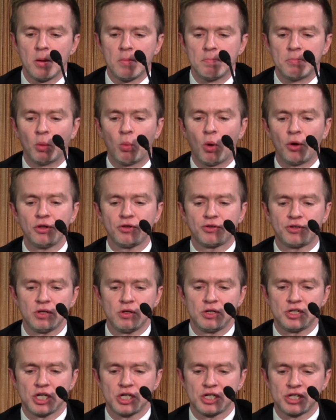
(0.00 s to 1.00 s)
But what does
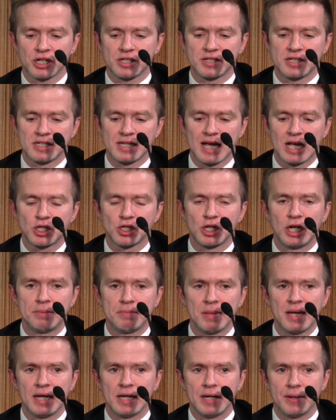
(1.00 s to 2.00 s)
two-tier justice actually
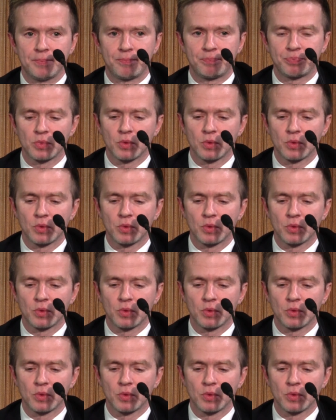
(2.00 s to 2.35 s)
mean?